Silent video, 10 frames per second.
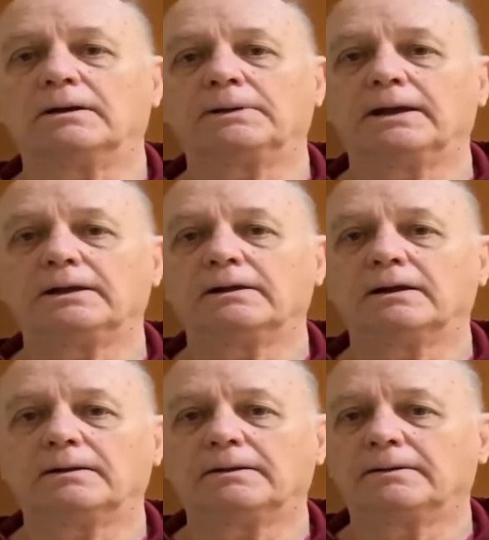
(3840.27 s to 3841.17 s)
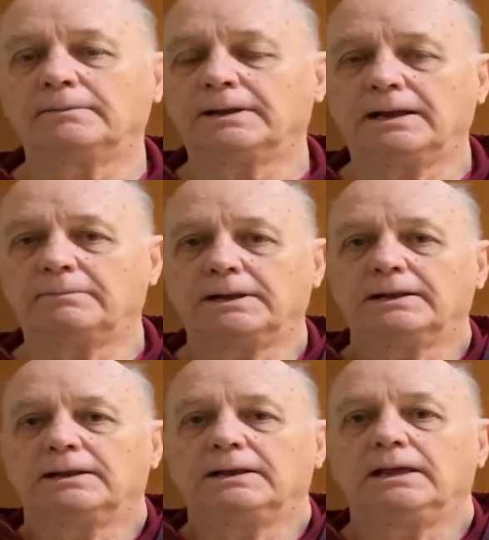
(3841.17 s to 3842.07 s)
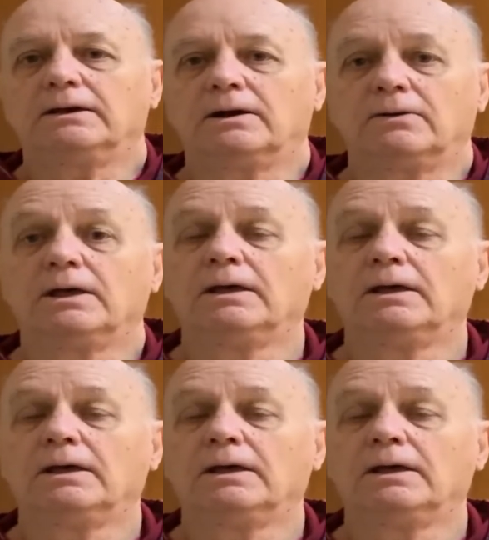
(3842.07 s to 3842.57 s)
I'm not here. I'm not in ego.